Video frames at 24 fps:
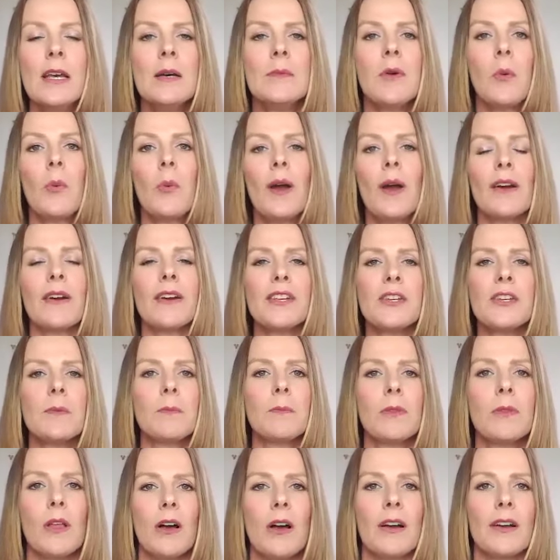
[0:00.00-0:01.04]
But where are you
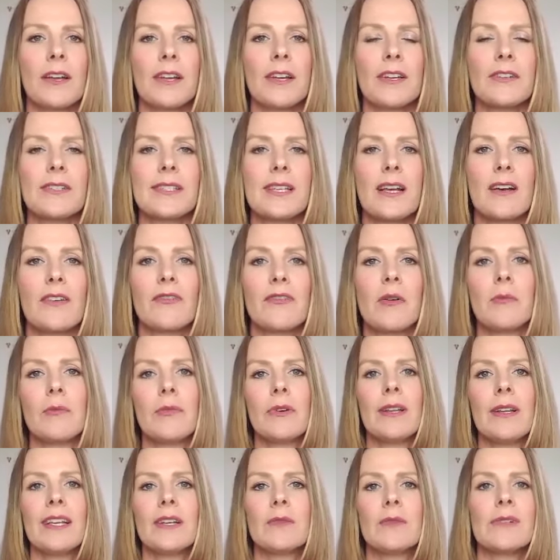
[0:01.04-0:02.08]
blocking yourself from
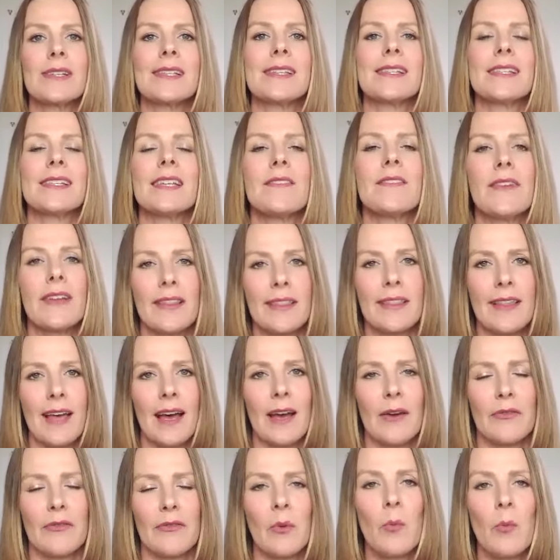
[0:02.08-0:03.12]
really receiving
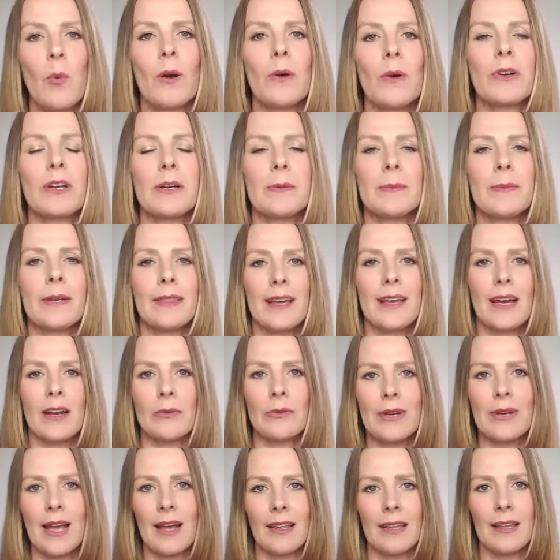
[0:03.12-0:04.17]
that, from welcoming that
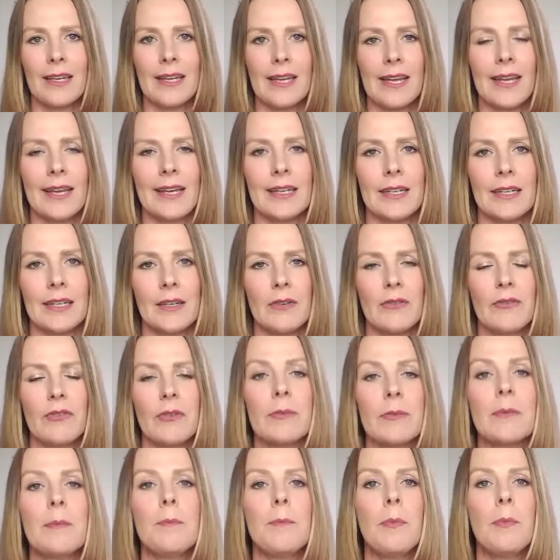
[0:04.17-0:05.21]
reality in,
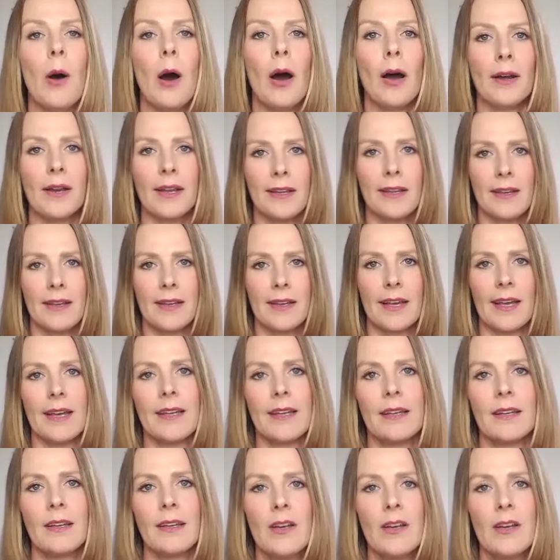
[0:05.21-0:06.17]
from embodying it,